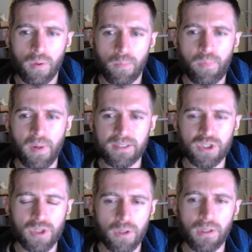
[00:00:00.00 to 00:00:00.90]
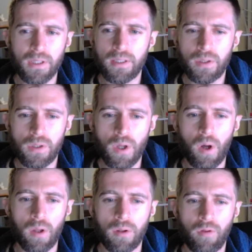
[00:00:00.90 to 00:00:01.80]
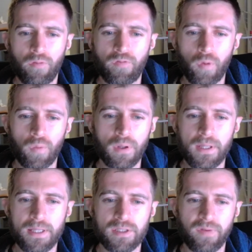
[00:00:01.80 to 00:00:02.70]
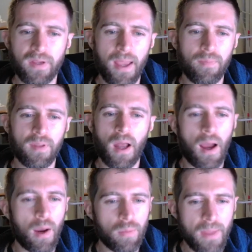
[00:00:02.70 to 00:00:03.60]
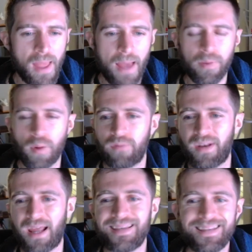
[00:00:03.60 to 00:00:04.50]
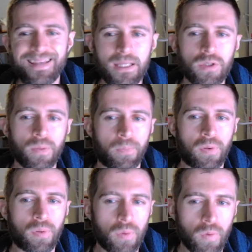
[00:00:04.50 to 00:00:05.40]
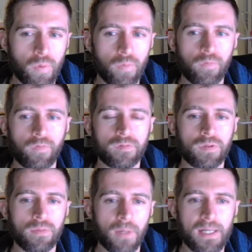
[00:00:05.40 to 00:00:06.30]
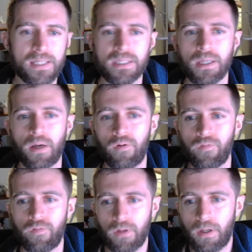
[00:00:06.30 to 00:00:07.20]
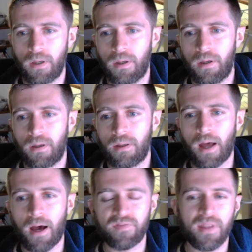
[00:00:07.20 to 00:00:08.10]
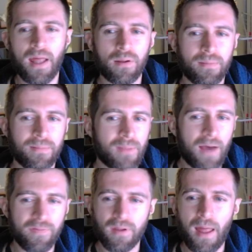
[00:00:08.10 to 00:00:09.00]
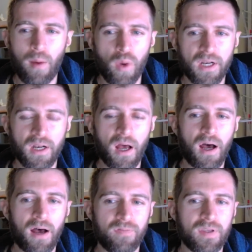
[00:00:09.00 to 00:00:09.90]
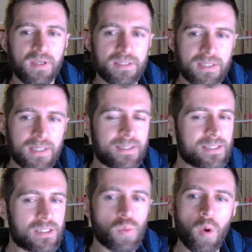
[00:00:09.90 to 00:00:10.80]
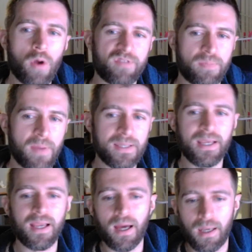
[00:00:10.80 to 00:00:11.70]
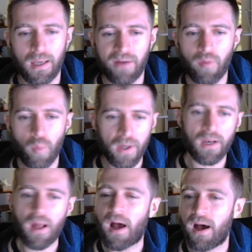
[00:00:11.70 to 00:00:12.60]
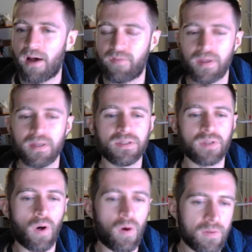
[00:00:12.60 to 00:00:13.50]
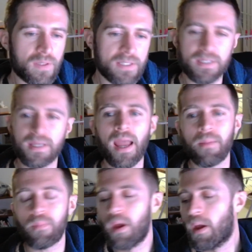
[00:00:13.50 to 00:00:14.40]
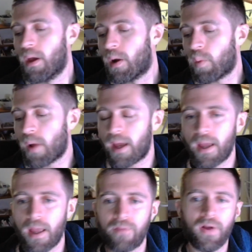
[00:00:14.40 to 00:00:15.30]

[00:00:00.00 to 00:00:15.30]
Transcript: but certainly not the full release of a game that I would be happy with. And I need to prove to myself after that 1.5 years that this is worth spending another 1.5 years on this game, where if I